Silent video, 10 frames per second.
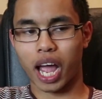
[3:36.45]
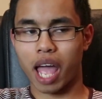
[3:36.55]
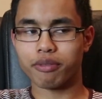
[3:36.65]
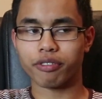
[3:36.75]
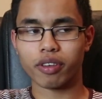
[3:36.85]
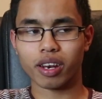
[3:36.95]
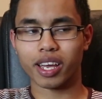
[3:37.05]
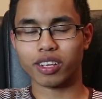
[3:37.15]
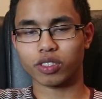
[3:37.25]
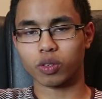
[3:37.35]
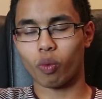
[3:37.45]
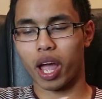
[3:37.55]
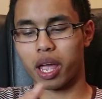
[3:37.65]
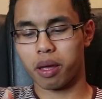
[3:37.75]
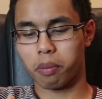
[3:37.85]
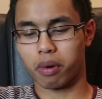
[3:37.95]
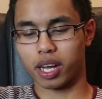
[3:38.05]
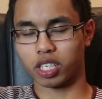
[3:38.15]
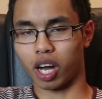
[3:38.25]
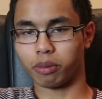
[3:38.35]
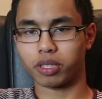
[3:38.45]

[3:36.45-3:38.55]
I have a feeling it's the way my time